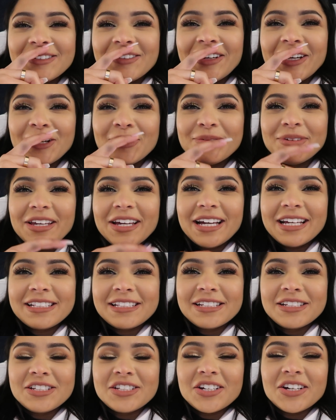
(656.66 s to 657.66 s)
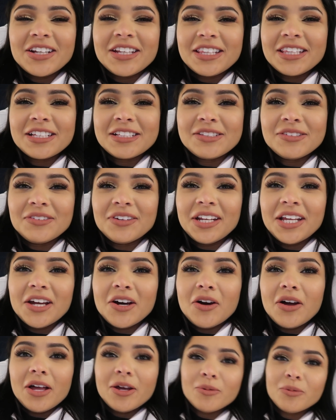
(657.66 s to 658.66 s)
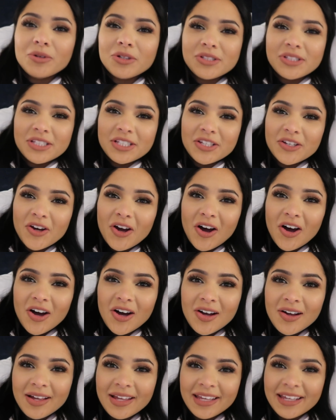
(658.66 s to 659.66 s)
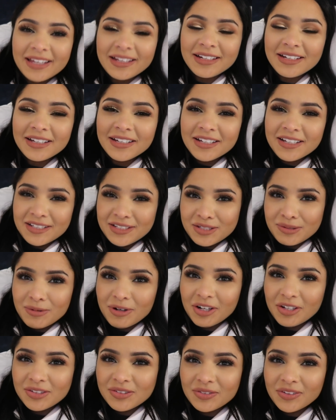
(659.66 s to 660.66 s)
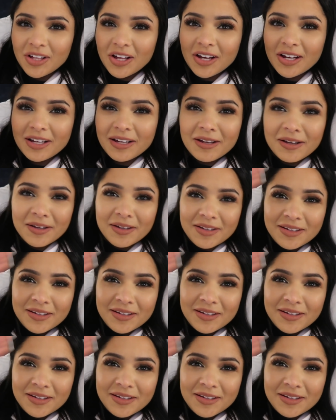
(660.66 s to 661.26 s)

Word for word: we hope you guys enjoyed this video and we'll see you all in tomorrow's vlog.